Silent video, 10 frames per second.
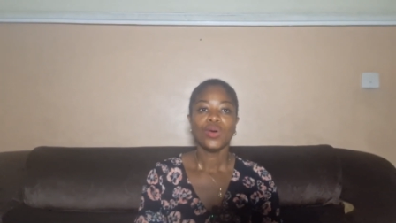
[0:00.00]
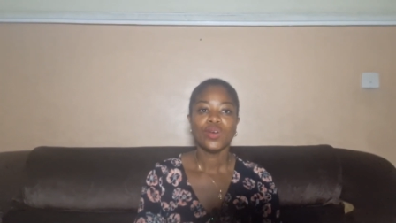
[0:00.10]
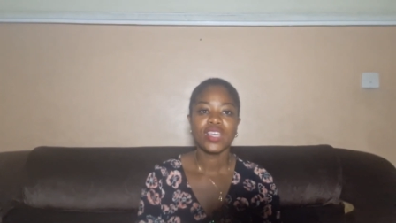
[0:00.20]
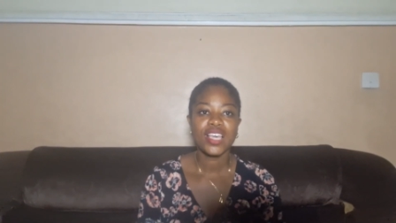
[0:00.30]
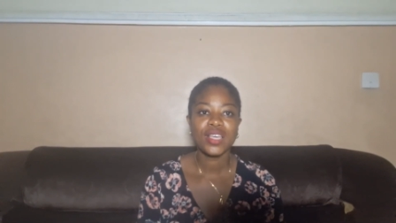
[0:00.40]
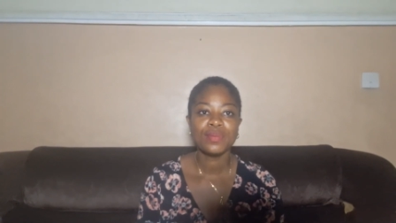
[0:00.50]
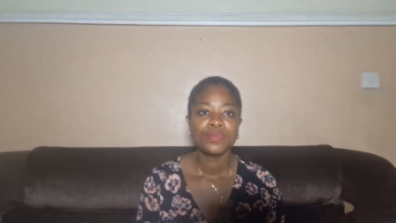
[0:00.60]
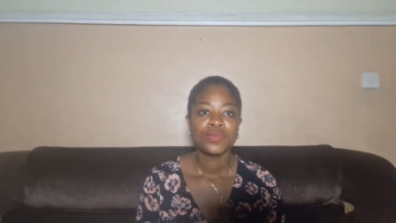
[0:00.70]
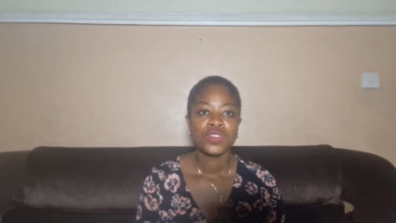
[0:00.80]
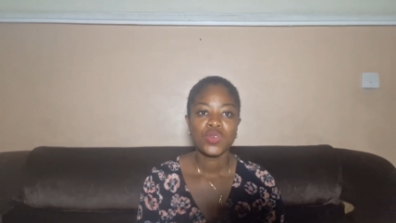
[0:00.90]
Okay,
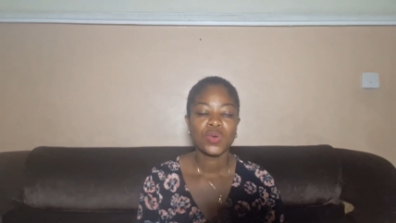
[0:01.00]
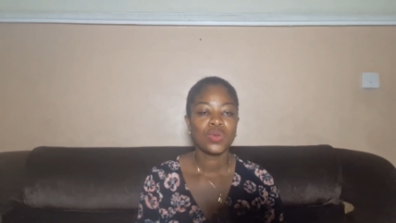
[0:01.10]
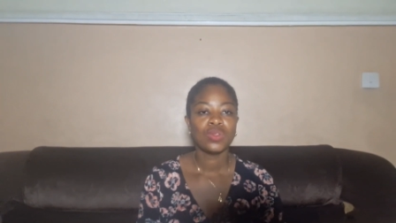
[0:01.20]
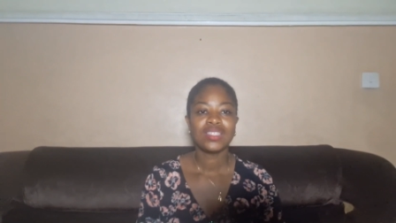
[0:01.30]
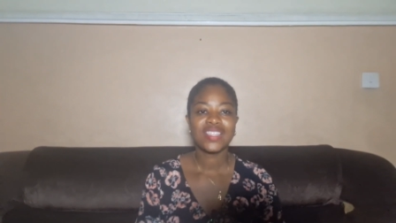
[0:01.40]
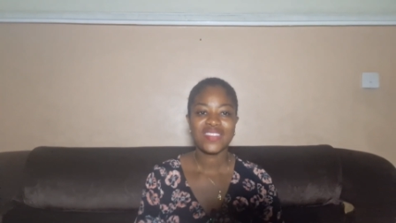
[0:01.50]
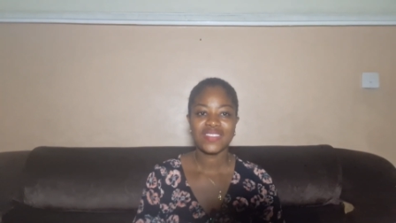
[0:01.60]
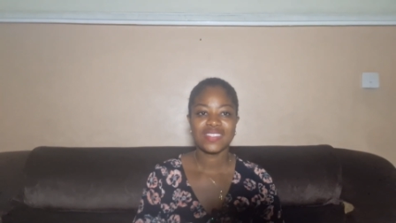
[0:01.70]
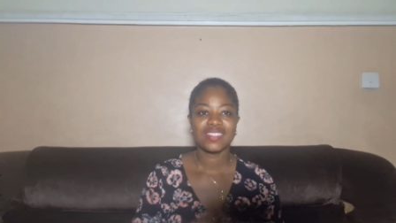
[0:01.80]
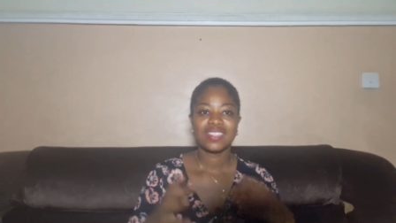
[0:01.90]
so
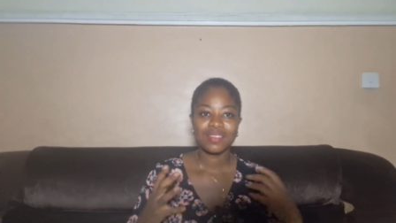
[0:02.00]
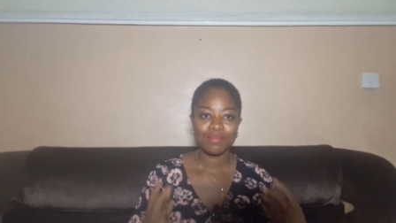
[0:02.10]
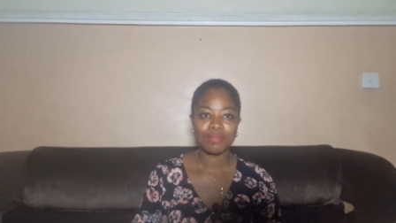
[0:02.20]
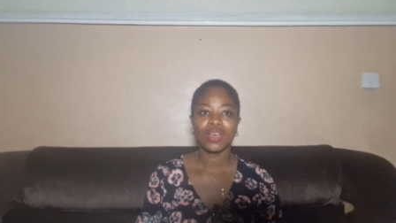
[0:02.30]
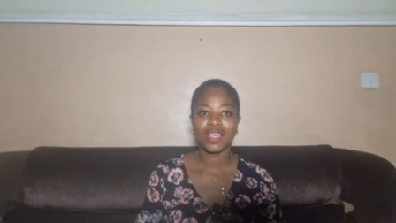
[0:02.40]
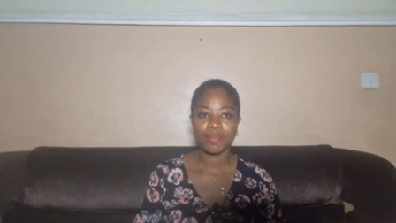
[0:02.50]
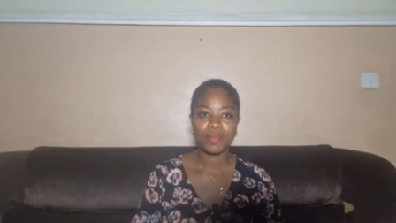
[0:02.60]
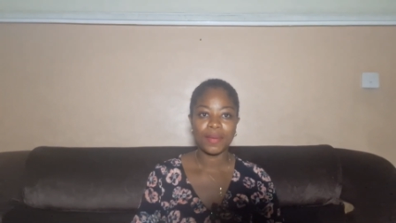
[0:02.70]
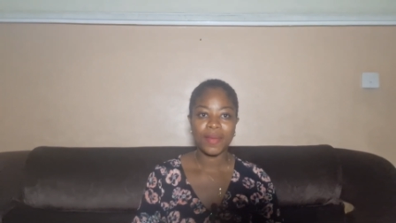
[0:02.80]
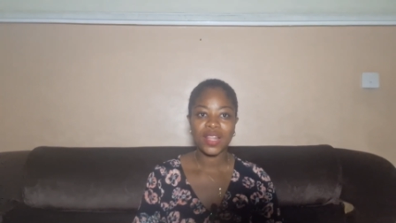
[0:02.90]
this
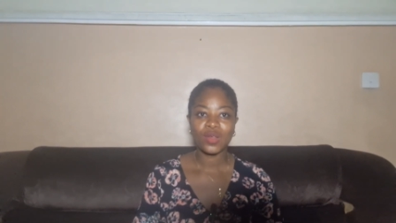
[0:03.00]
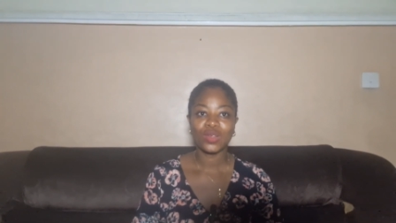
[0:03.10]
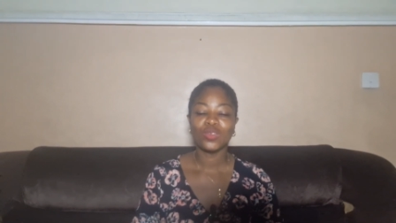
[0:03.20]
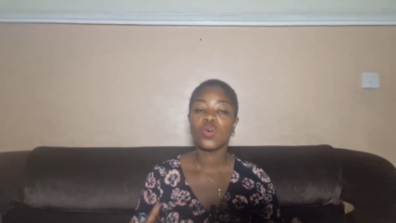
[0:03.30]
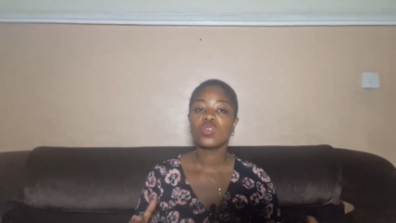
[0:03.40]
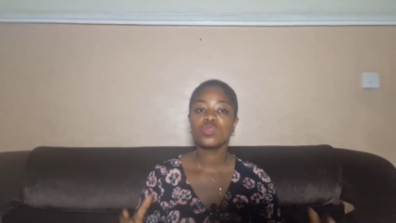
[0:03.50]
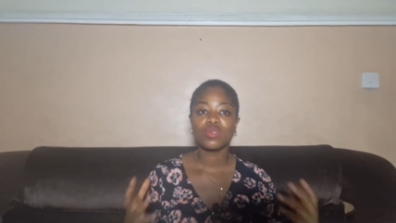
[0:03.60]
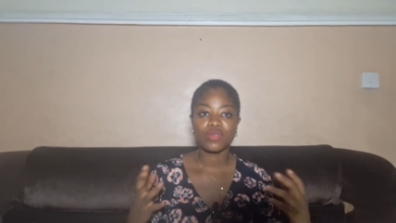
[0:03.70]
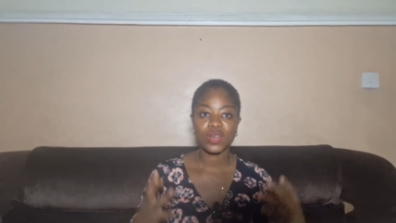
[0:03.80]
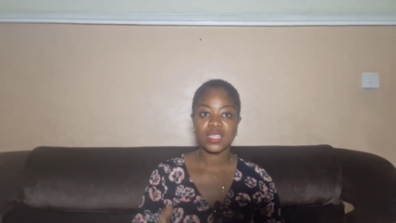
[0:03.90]
melon
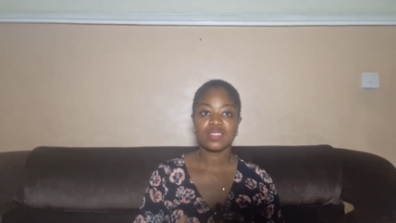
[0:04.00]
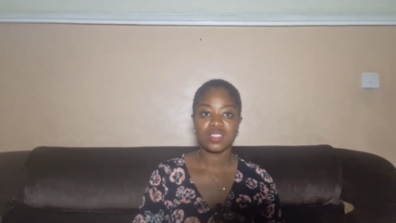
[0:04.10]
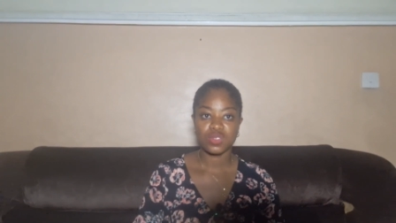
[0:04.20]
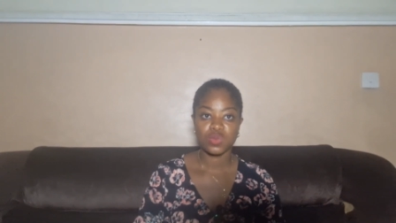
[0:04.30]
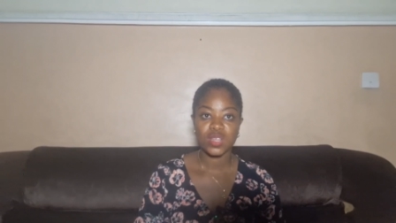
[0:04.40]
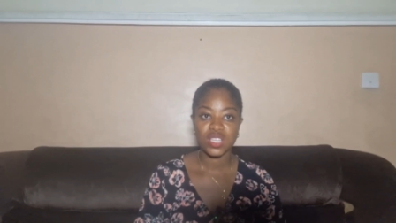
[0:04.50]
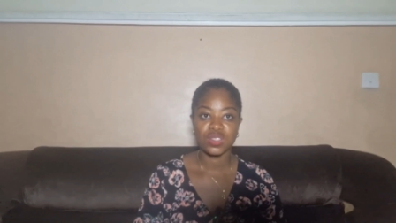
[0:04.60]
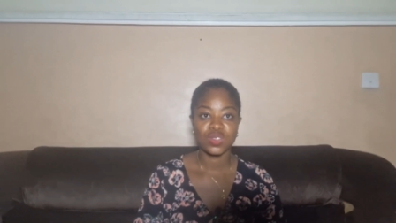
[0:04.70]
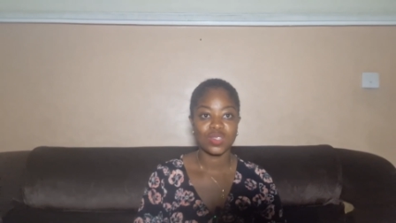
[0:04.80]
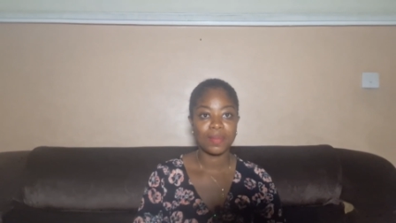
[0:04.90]
also finds its
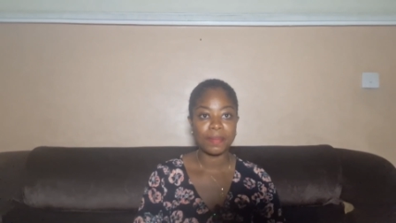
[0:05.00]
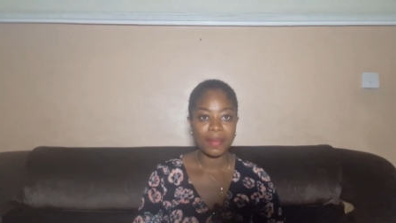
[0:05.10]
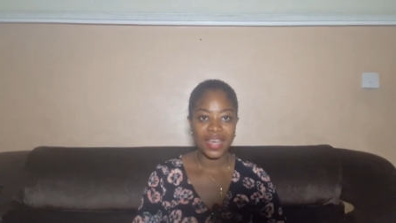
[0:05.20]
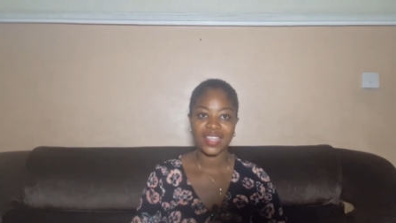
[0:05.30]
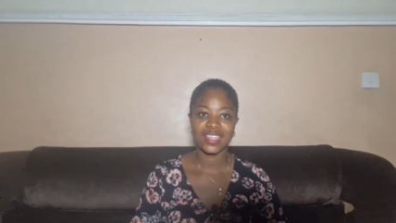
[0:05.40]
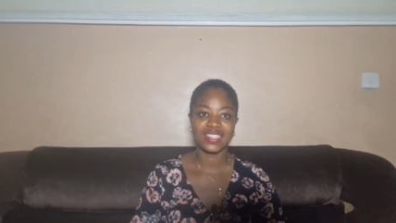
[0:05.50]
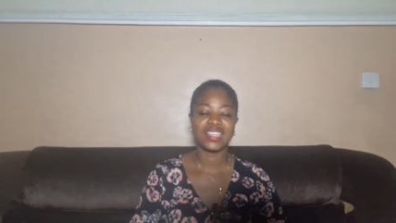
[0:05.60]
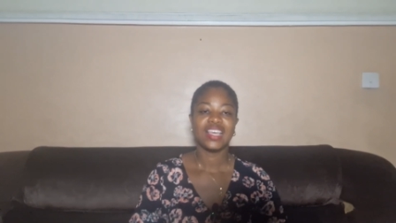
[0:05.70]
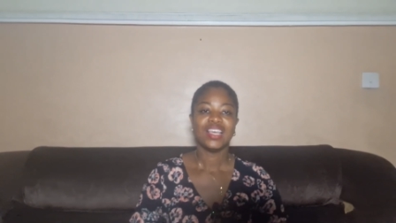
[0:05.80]
way to the market